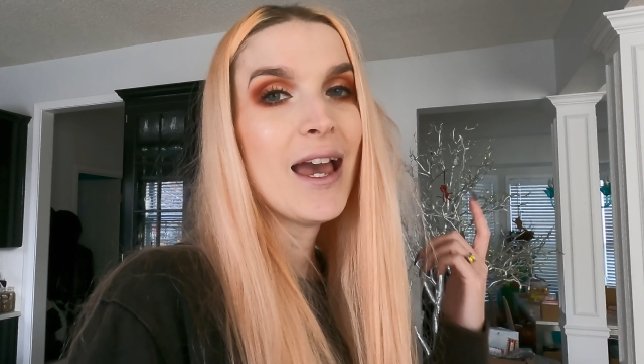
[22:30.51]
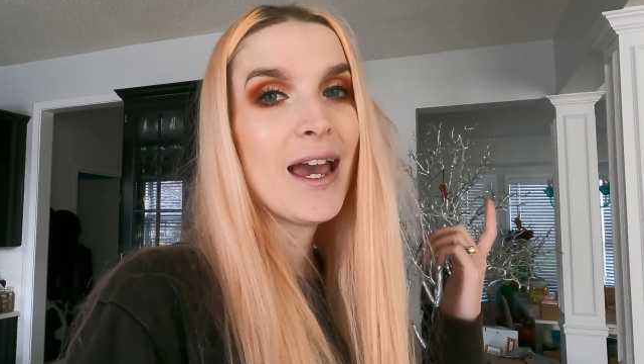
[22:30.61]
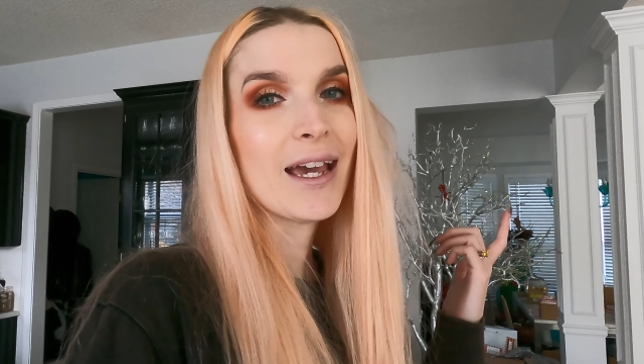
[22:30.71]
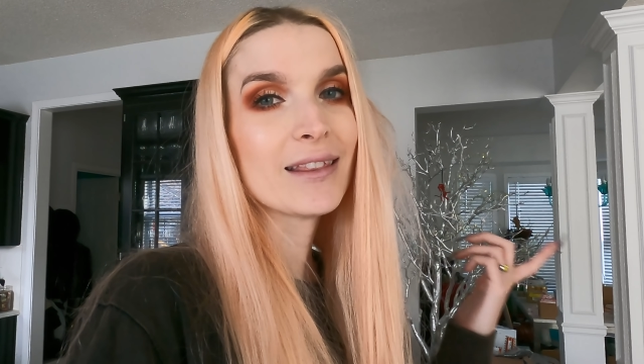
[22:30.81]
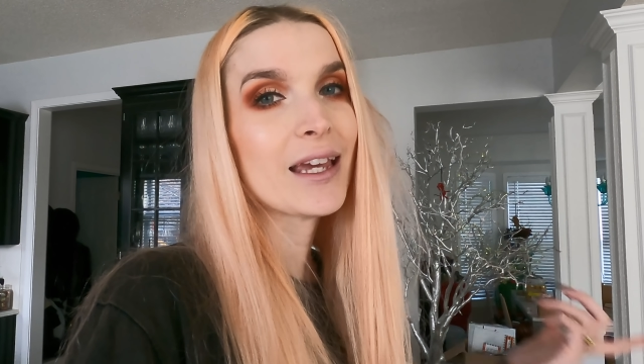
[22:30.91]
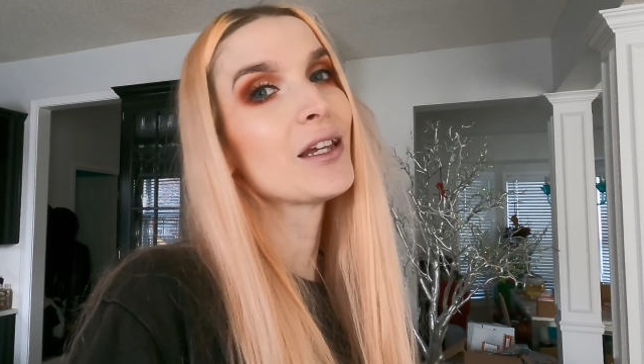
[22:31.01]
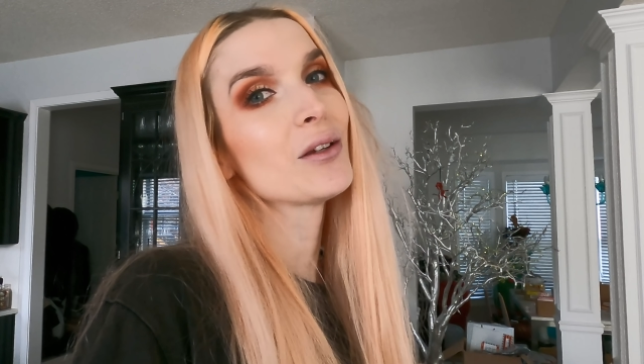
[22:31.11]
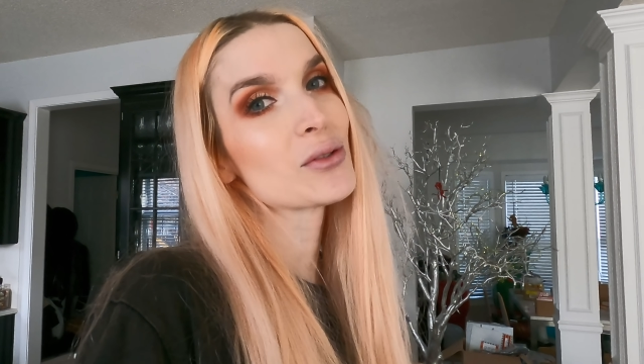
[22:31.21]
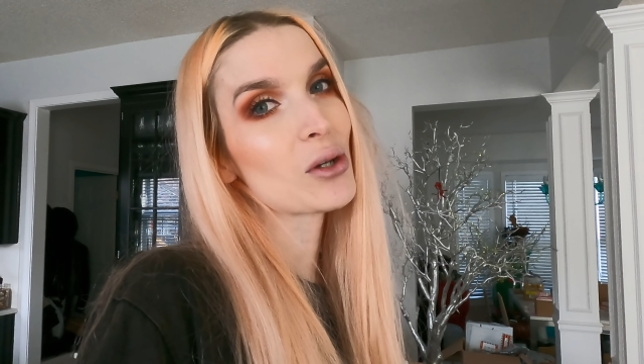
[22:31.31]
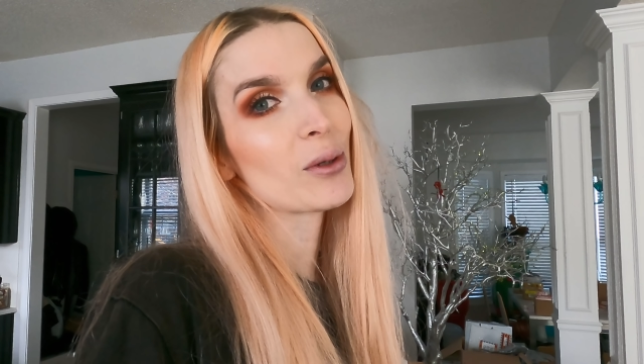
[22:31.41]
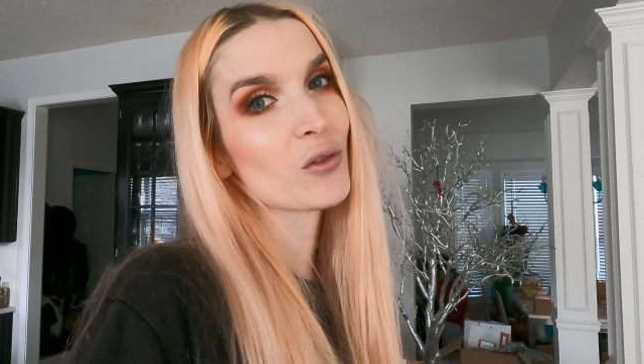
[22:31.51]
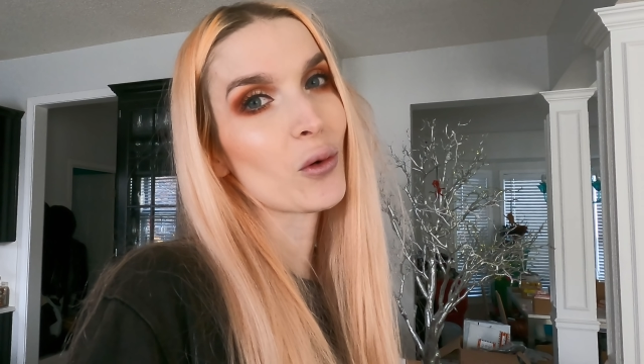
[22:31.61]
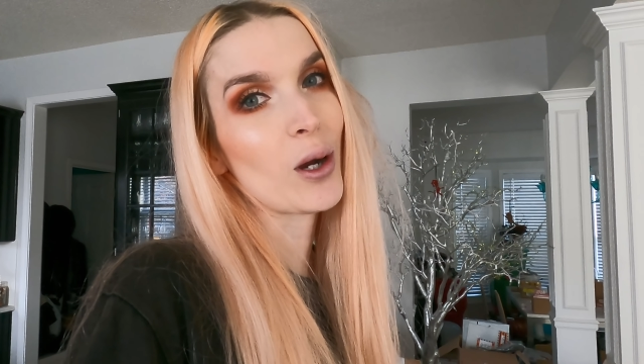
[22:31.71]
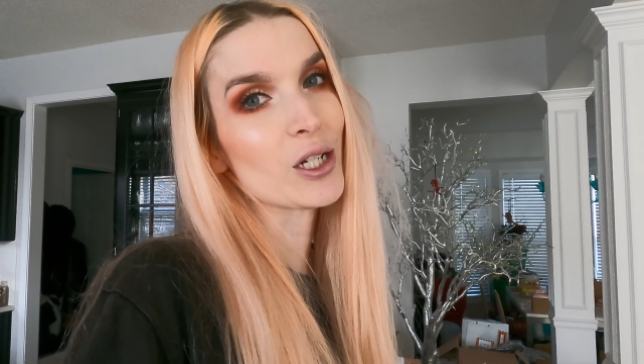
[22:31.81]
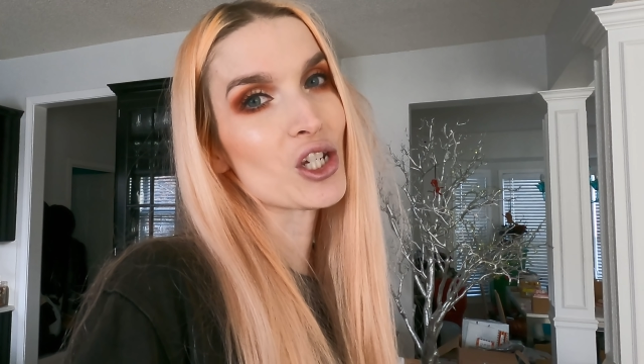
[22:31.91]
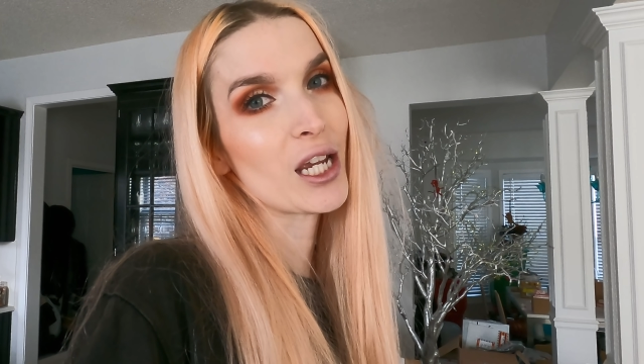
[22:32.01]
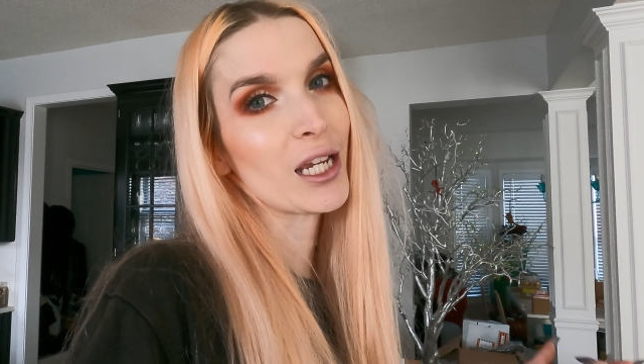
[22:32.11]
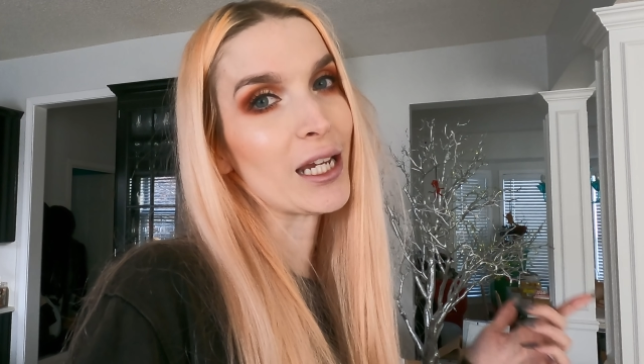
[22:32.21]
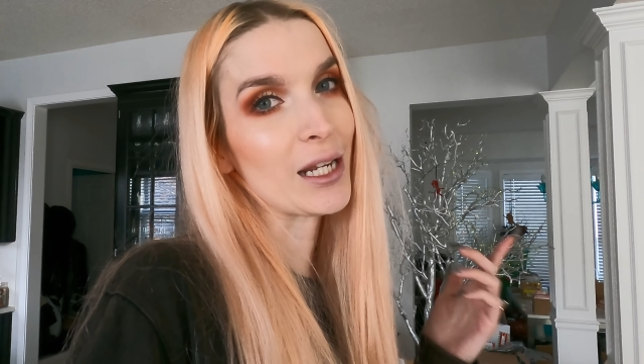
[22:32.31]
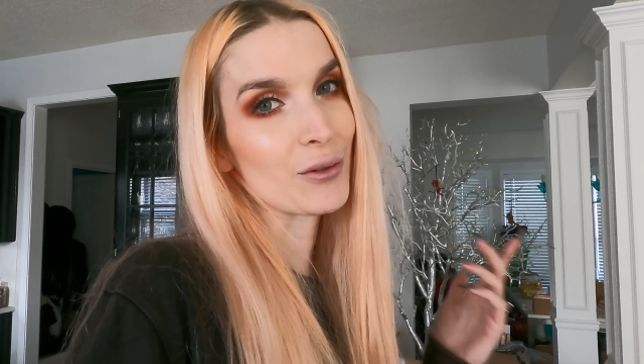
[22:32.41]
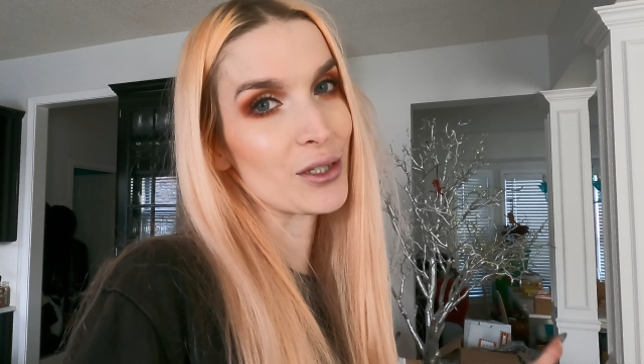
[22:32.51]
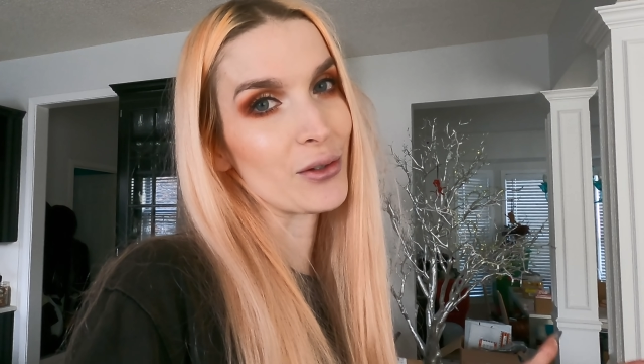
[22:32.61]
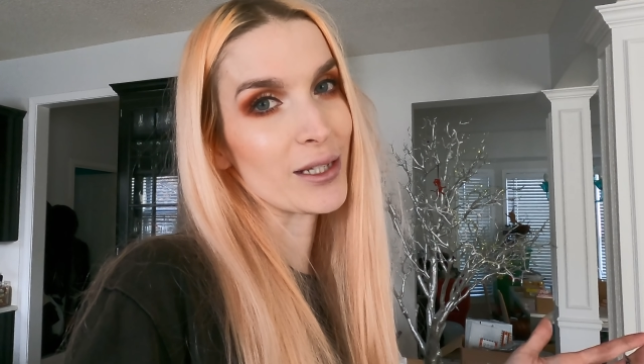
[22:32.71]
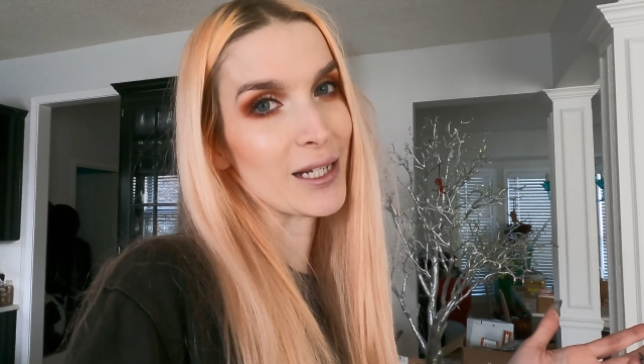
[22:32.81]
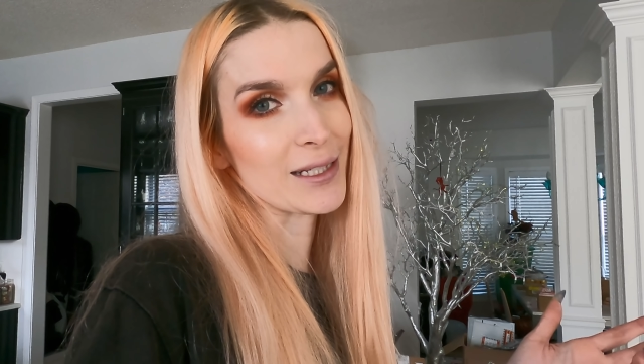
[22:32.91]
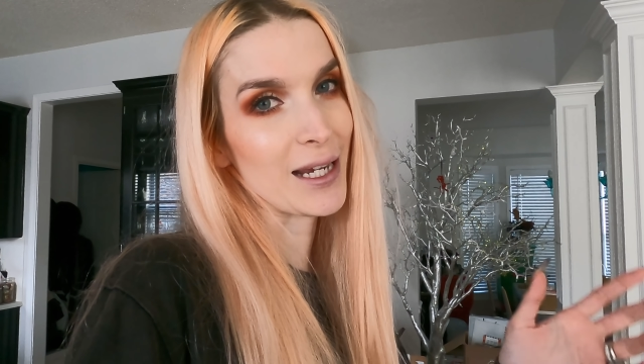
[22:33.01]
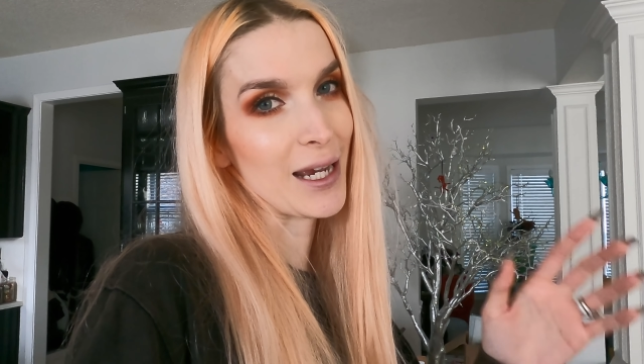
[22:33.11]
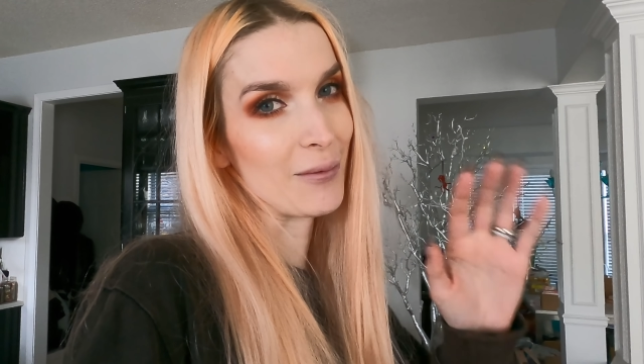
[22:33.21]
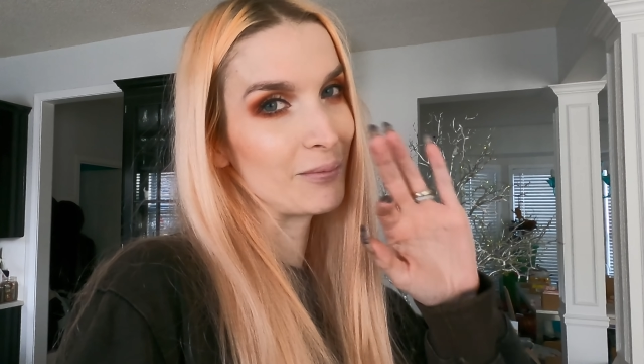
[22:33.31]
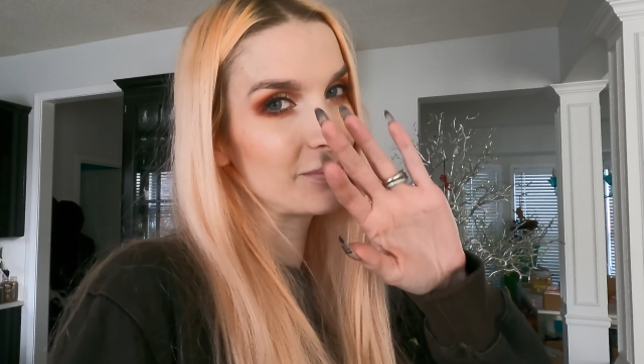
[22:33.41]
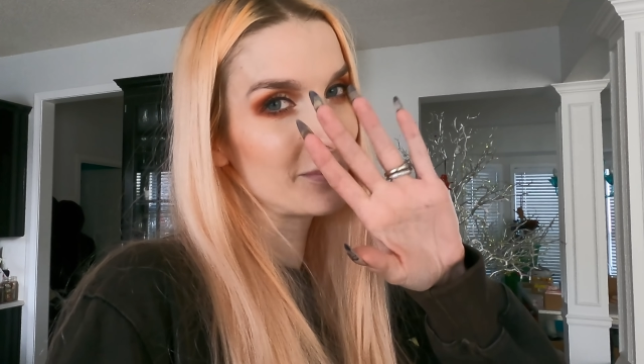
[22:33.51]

And thank you so much for watching and I will see you guys next time.